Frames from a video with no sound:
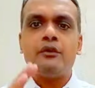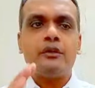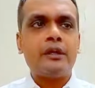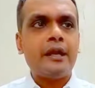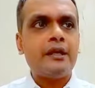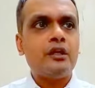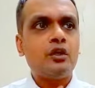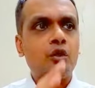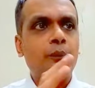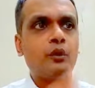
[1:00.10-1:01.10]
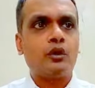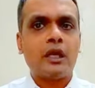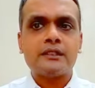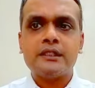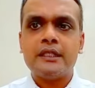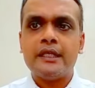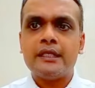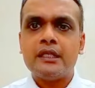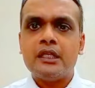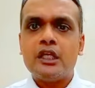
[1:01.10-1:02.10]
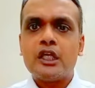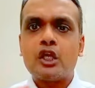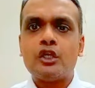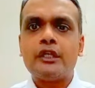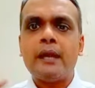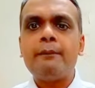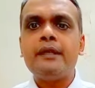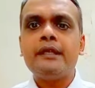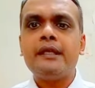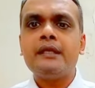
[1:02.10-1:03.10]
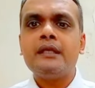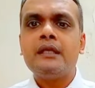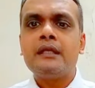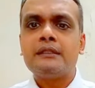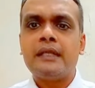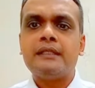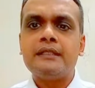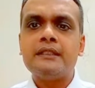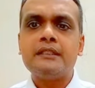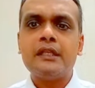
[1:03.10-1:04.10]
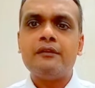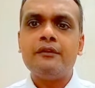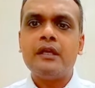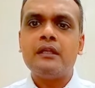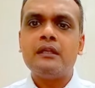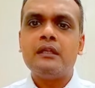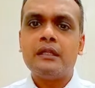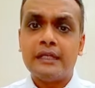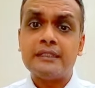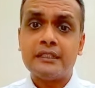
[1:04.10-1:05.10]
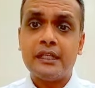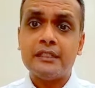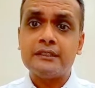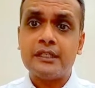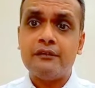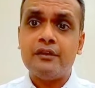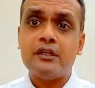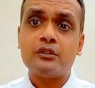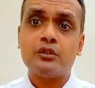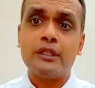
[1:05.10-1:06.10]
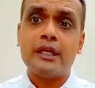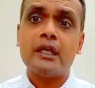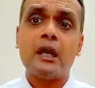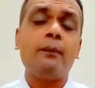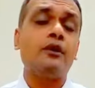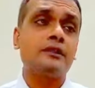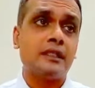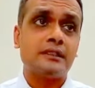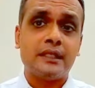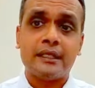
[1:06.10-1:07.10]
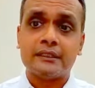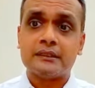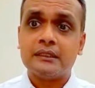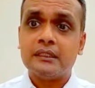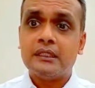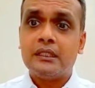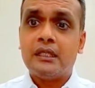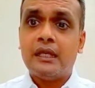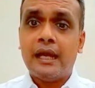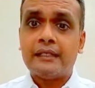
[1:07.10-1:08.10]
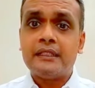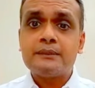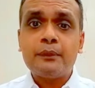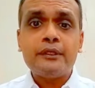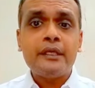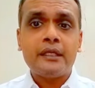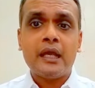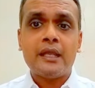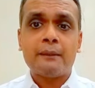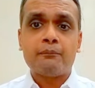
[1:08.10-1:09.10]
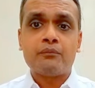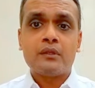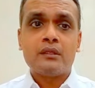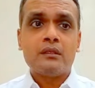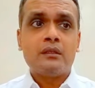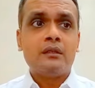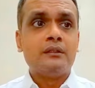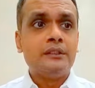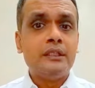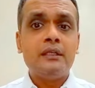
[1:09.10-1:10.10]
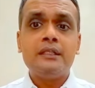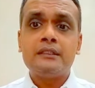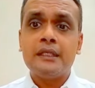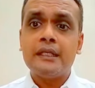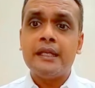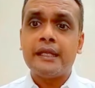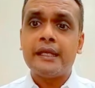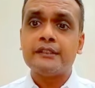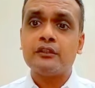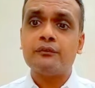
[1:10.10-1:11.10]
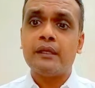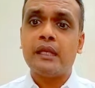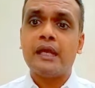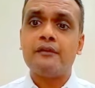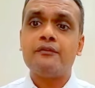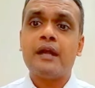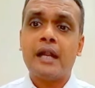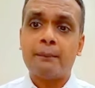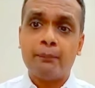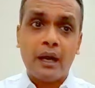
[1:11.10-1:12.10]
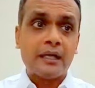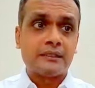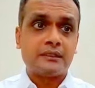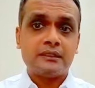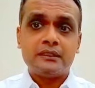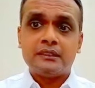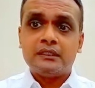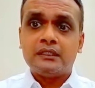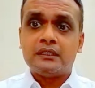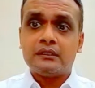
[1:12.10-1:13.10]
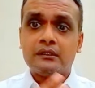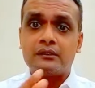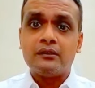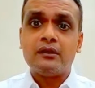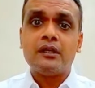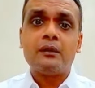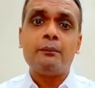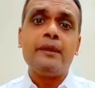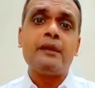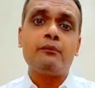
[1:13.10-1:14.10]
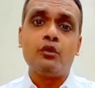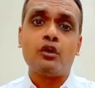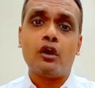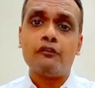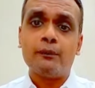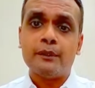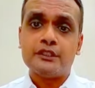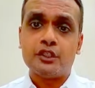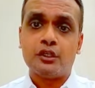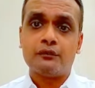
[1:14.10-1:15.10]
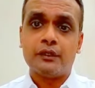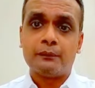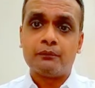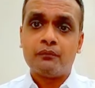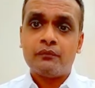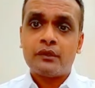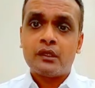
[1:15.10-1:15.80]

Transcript: I would tend to procrastinate, contemplating that there is a trivial. It's a, it's trivial to think about such things. At this point in time, nearly three decades of my life had passed. A third being more of a mature one,